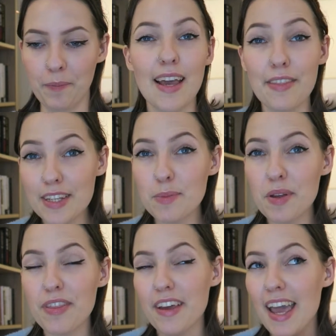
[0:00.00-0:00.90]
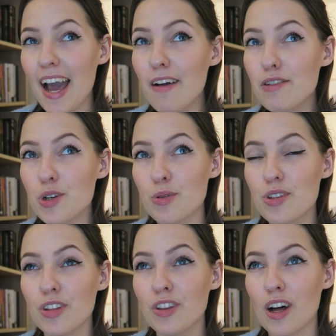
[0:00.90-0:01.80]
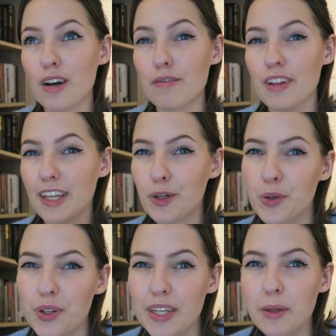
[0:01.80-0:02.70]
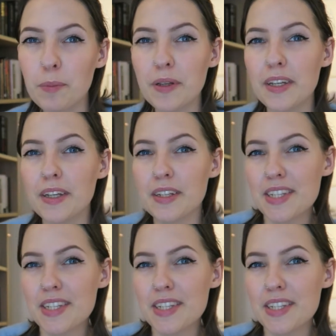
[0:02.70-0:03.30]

And this month I have chosen a lot of like creepy,